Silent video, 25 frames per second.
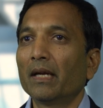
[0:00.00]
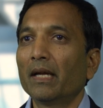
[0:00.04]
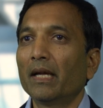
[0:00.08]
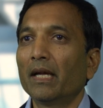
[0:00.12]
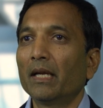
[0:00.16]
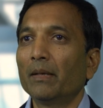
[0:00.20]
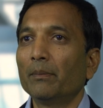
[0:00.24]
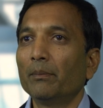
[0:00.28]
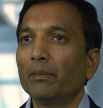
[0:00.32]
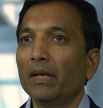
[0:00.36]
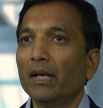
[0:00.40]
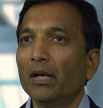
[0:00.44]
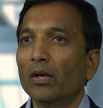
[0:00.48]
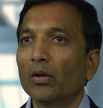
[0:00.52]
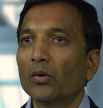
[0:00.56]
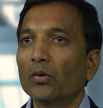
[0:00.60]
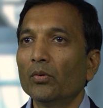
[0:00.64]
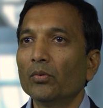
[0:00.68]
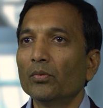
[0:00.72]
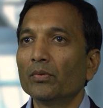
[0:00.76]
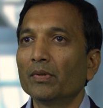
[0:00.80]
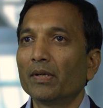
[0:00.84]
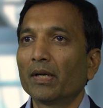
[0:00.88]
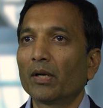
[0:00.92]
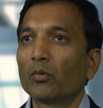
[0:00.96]
and below
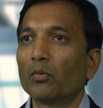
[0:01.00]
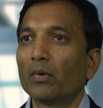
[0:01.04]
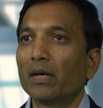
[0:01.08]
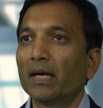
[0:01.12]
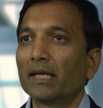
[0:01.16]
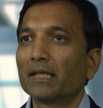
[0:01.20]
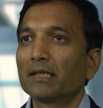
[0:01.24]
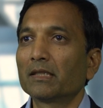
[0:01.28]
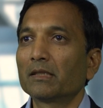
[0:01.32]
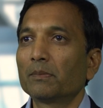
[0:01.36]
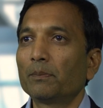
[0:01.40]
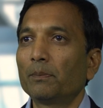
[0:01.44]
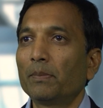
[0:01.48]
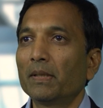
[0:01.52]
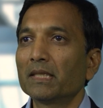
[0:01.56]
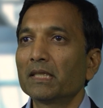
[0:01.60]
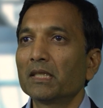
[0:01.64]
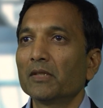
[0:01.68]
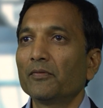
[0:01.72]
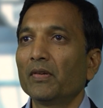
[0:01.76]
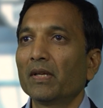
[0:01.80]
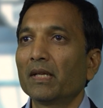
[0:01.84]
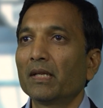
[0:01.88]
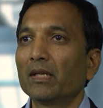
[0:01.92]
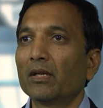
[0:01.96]
requires
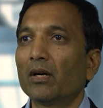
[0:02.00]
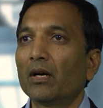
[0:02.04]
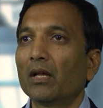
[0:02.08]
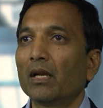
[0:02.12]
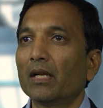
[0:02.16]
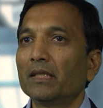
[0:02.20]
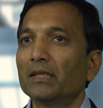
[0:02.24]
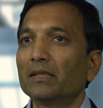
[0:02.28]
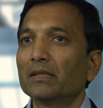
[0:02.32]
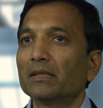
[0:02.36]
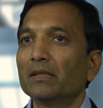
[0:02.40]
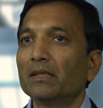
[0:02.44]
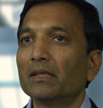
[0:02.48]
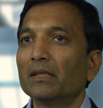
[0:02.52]
specific knowledge